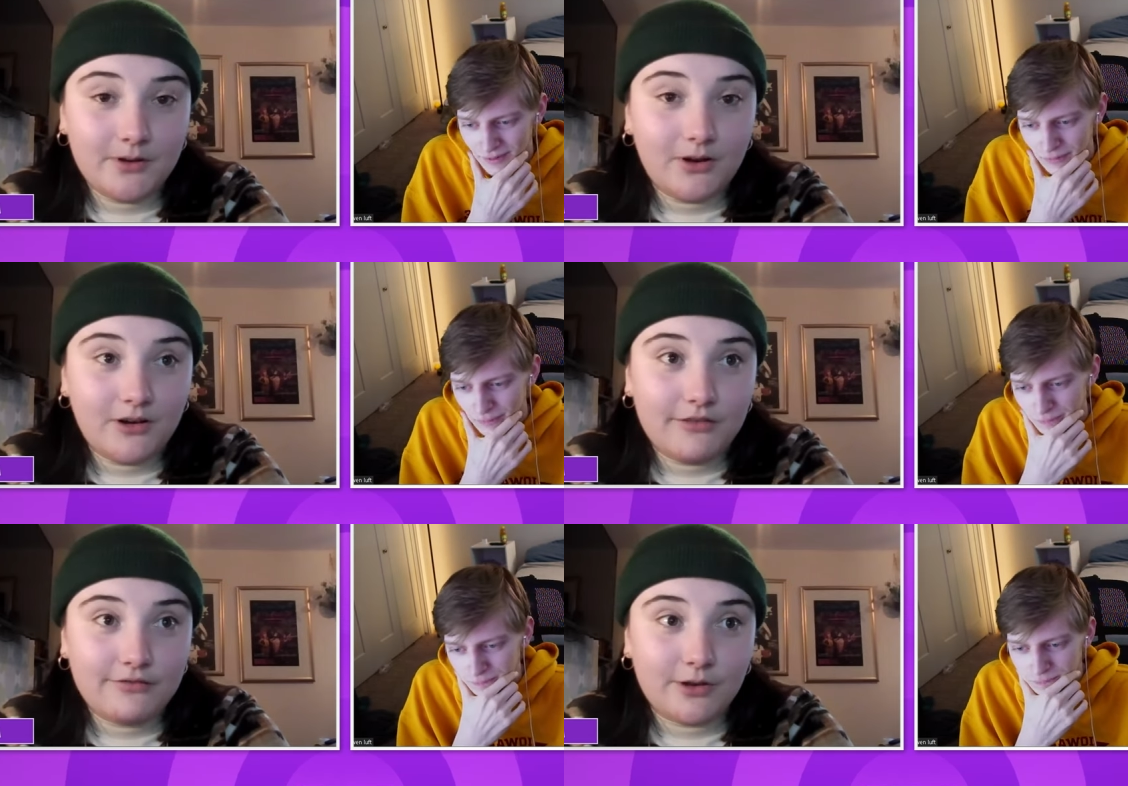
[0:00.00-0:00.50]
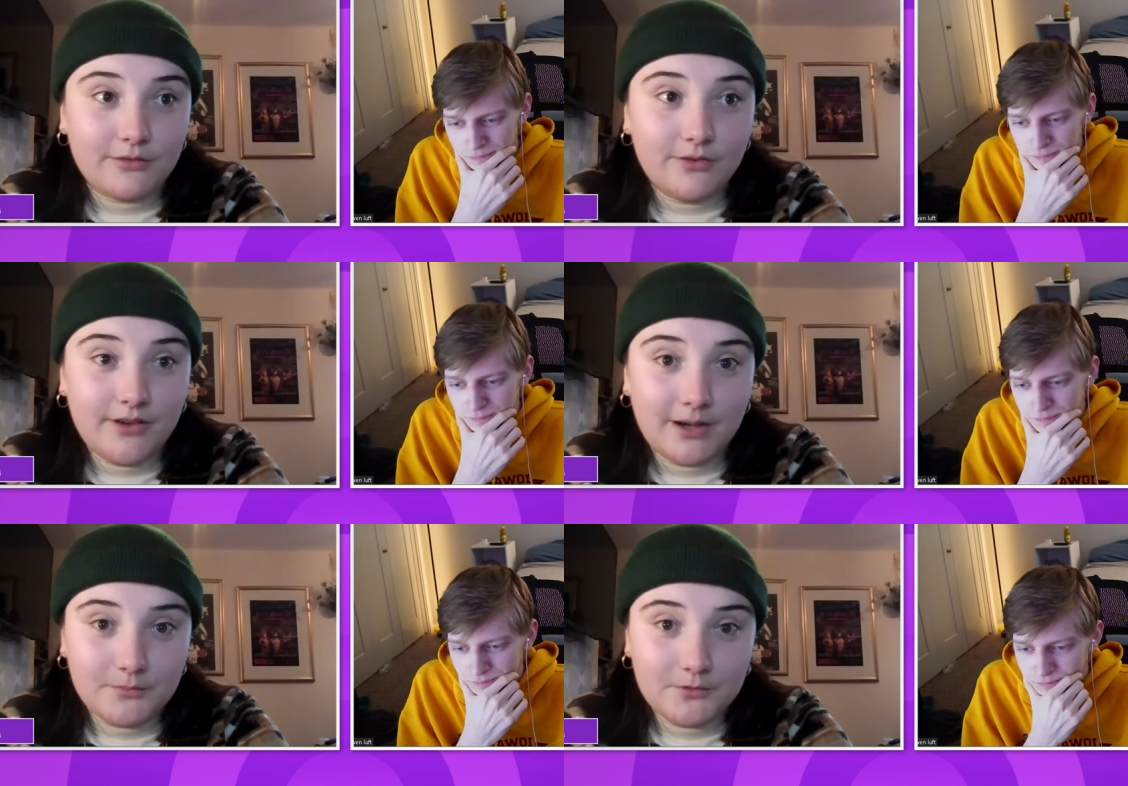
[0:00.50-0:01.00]
Speaker 1: him off of
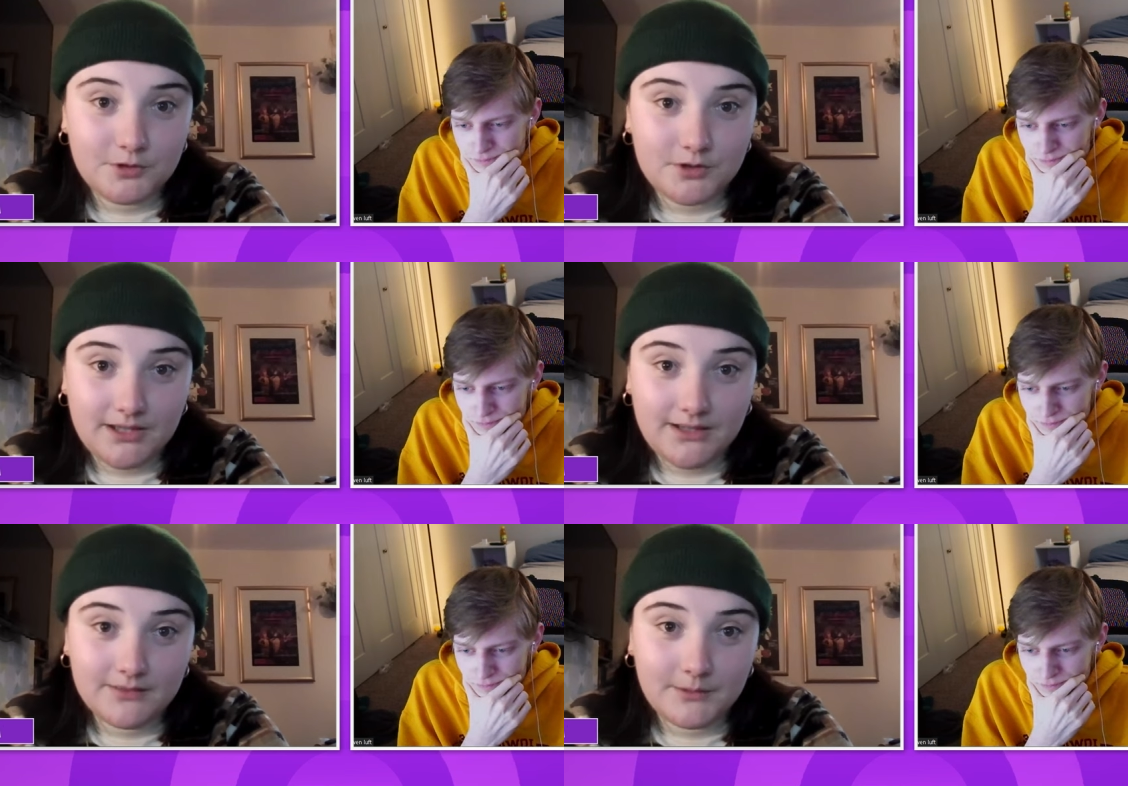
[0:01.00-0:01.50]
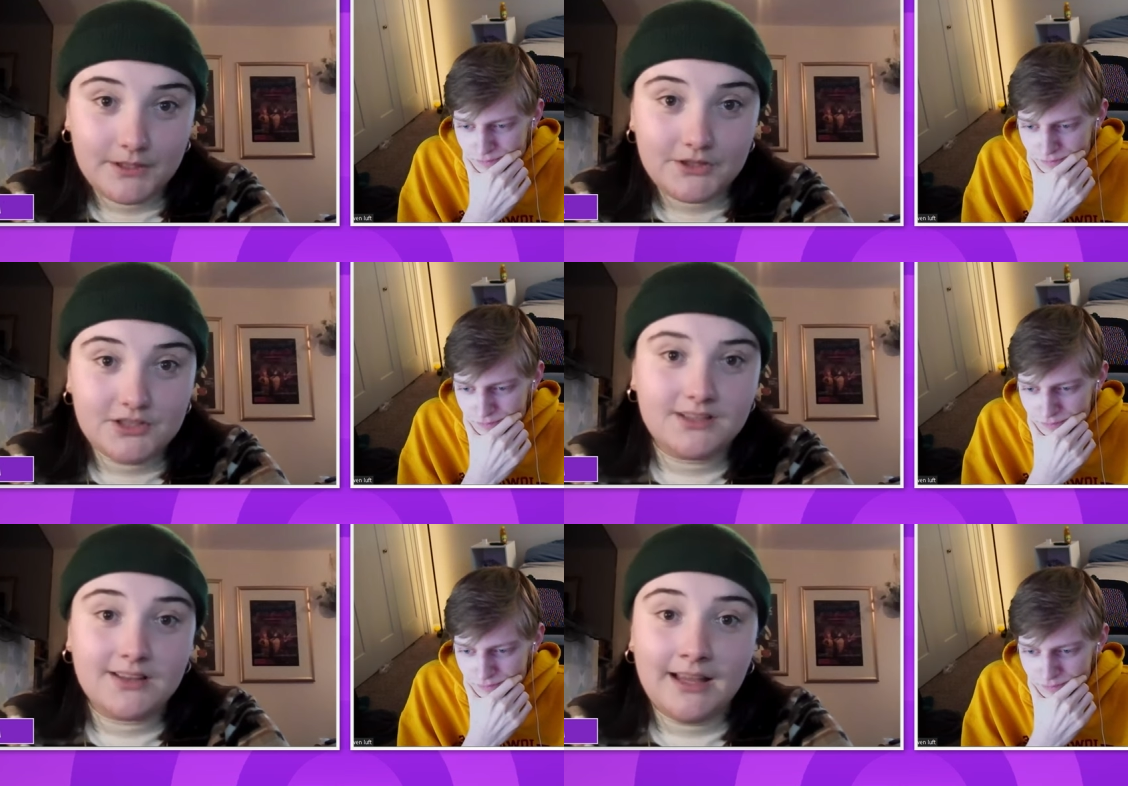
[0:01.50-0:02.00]
Gumtree,
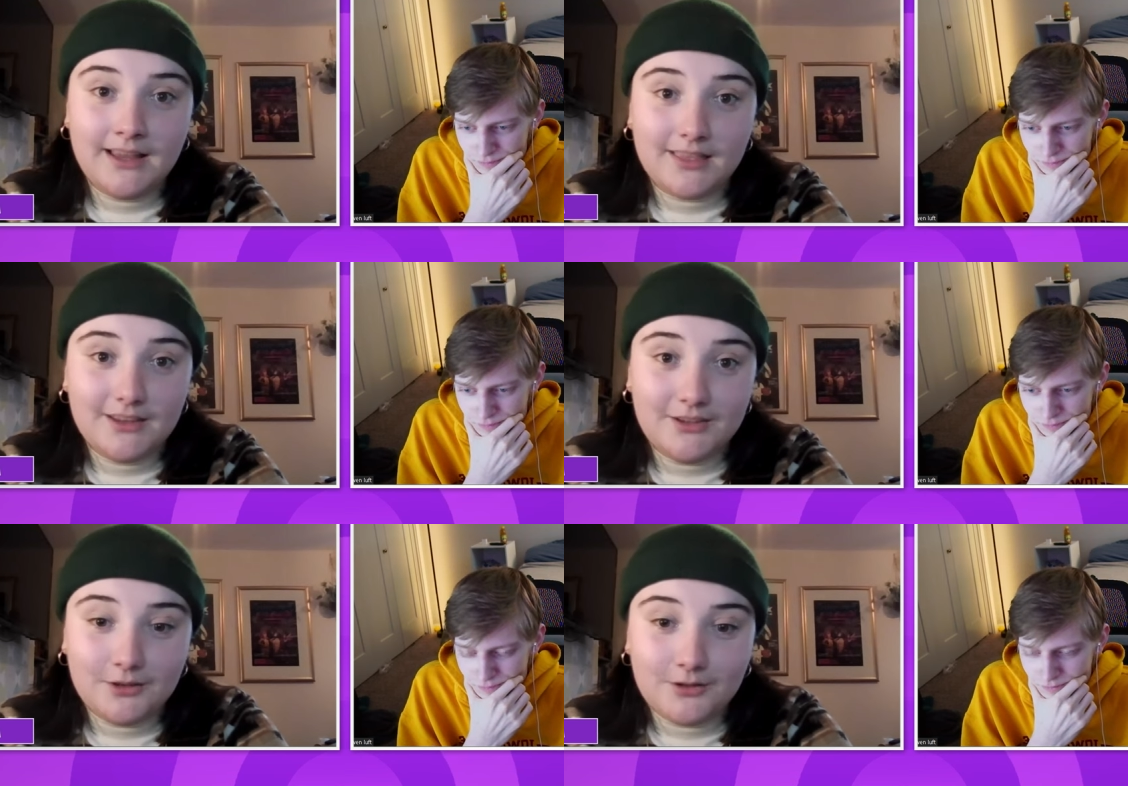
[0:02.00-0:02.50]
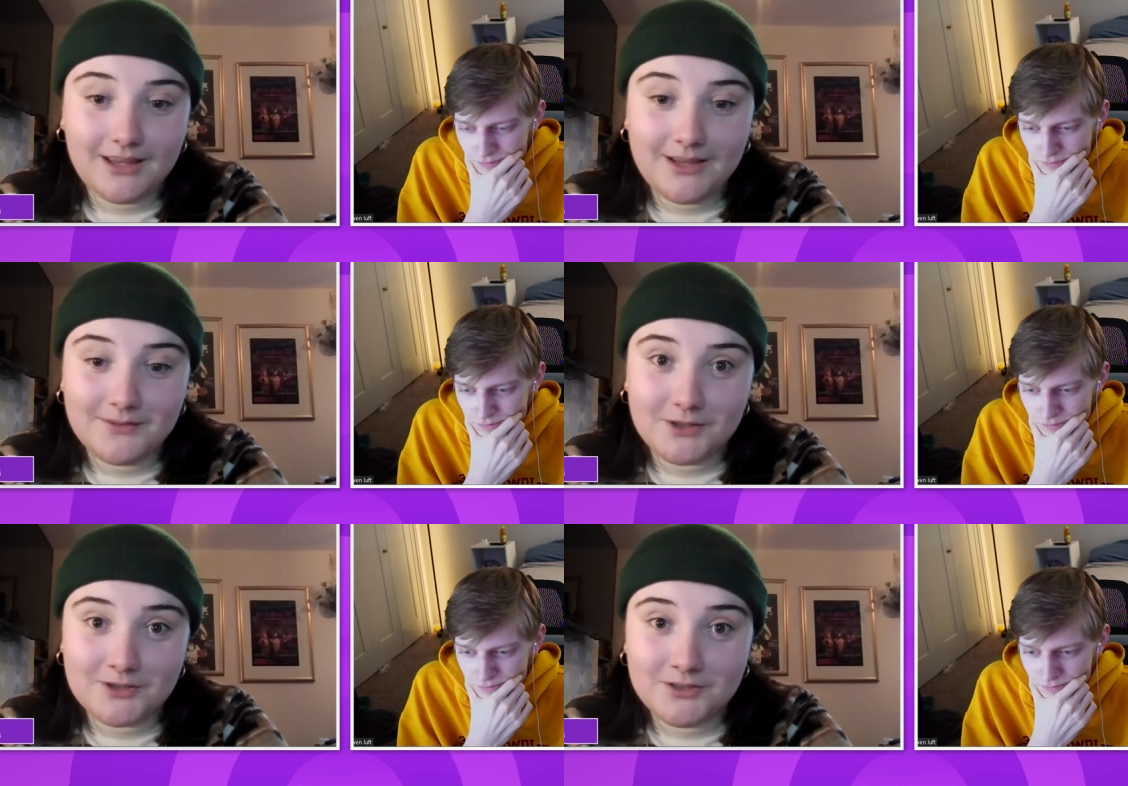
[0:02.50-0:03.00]
which is like the
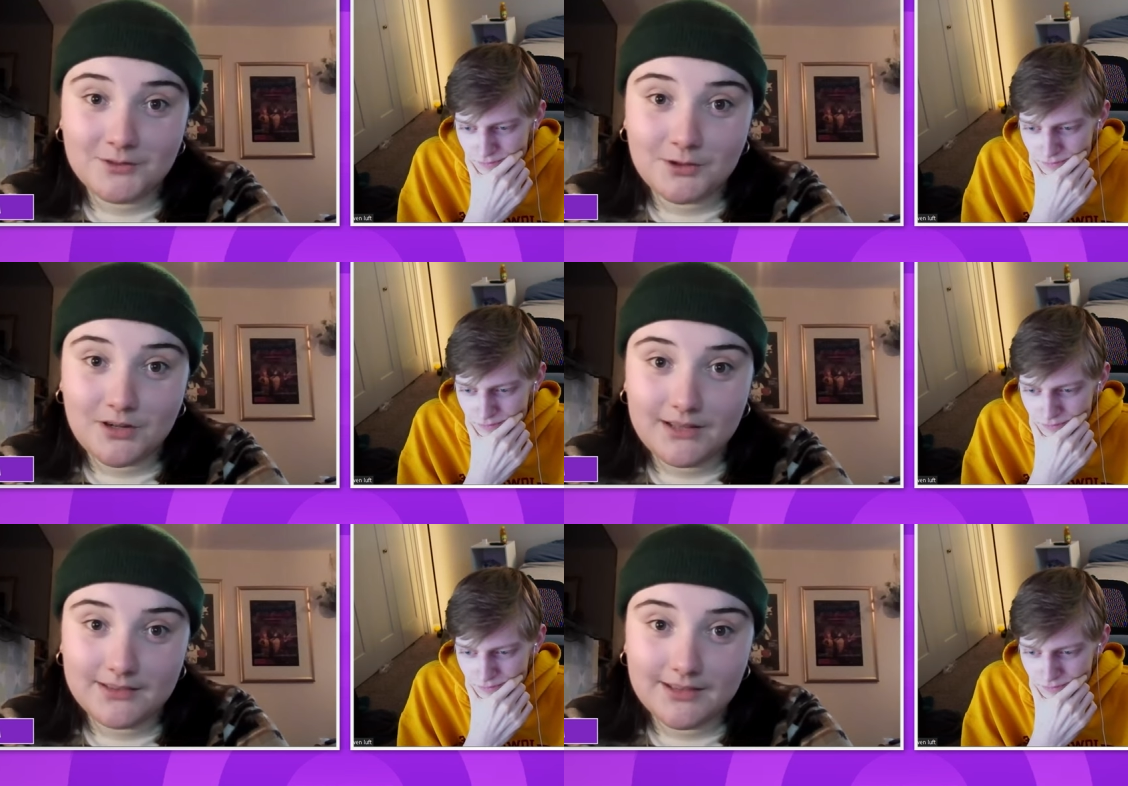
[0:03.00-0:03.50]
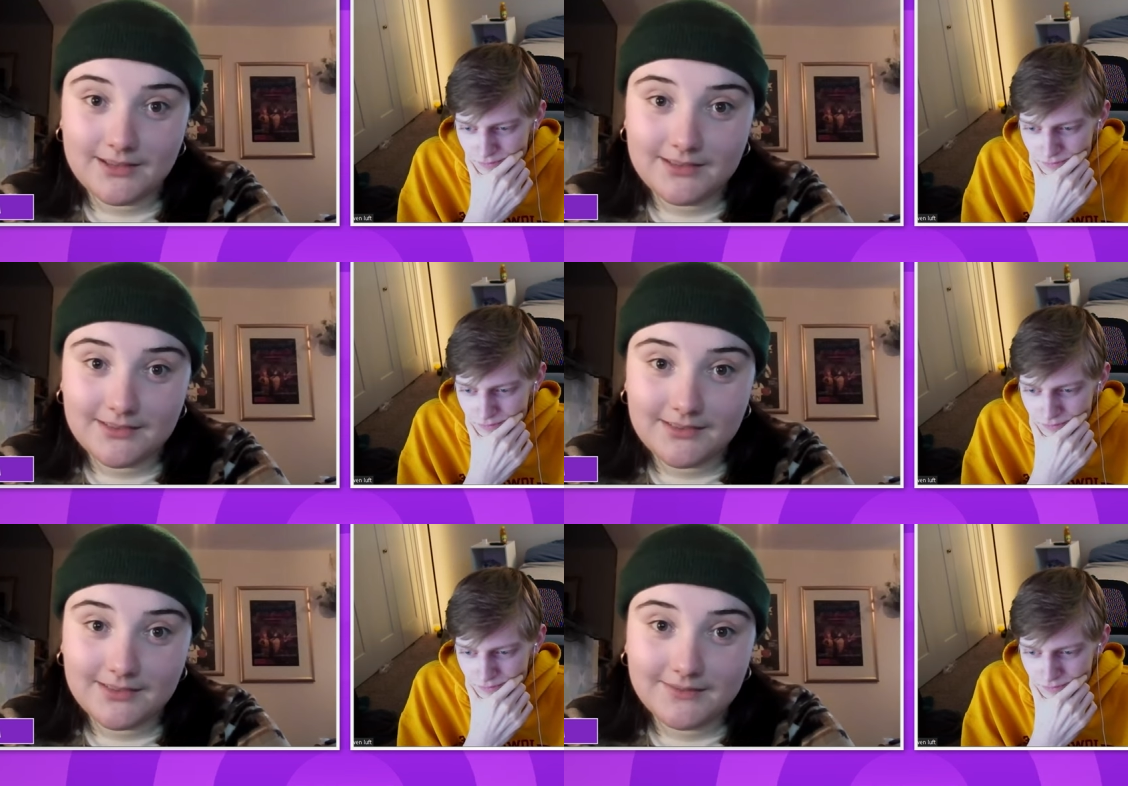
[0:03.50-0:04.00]
UK version of
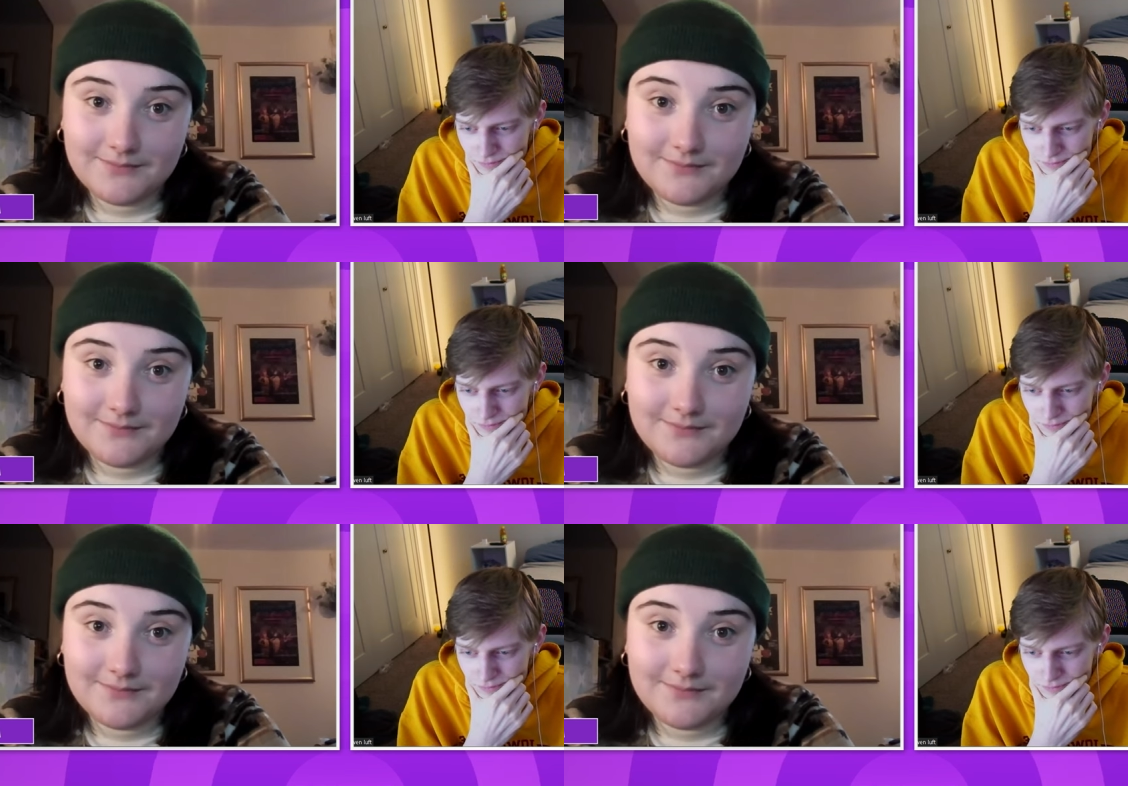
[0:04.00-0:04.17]
Craigslist.